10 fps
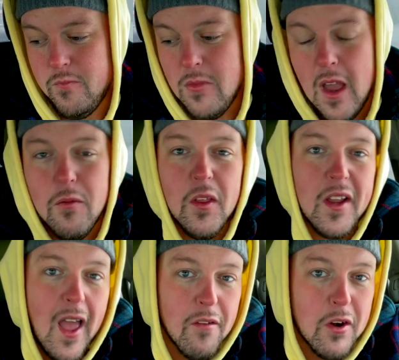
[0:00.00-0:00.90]
I feel like I
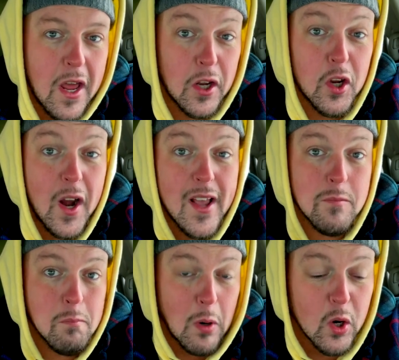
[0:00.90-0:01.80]
haven't had a good ass
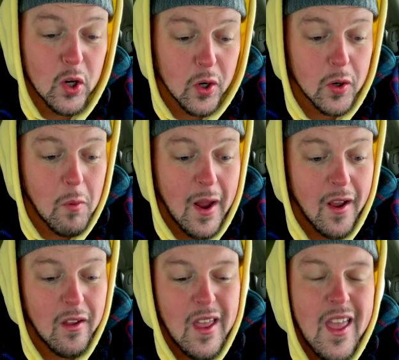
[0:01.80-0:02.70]
burger in a
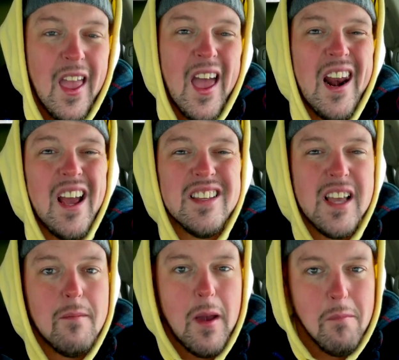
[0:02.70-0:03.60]
while. And I was
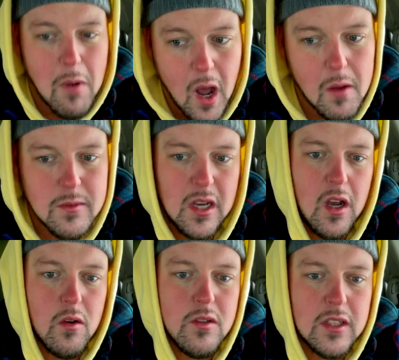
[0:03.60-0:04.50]
at my mom's
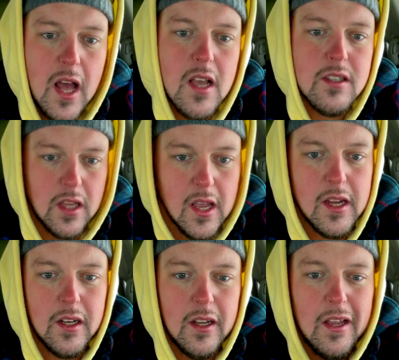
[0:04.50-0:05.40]
house last night
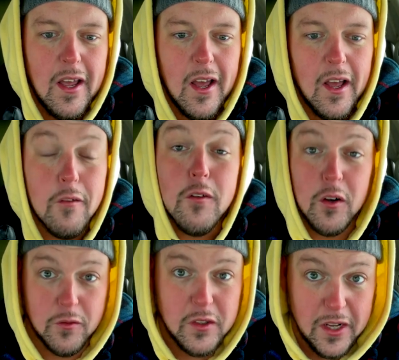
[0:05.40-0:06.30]
uh, for
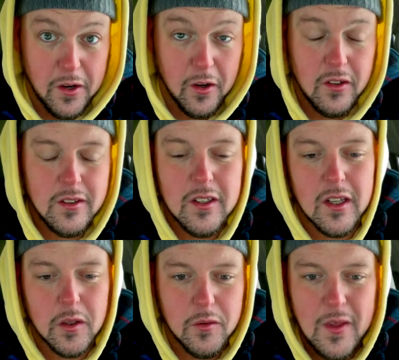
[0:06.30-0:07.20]
dinner, a
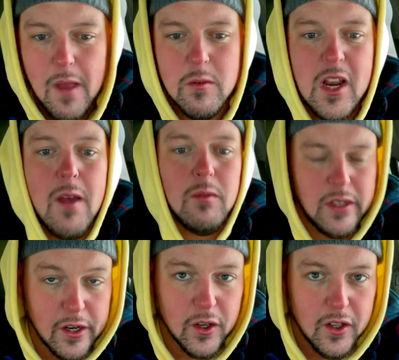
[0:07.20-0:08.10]
little fam jam
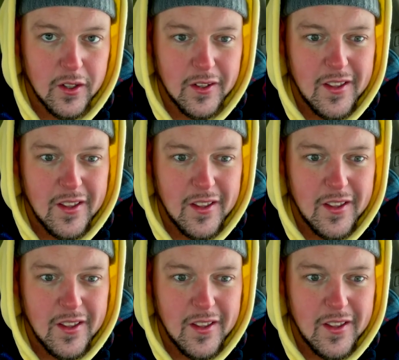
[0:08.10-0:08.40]
dinner.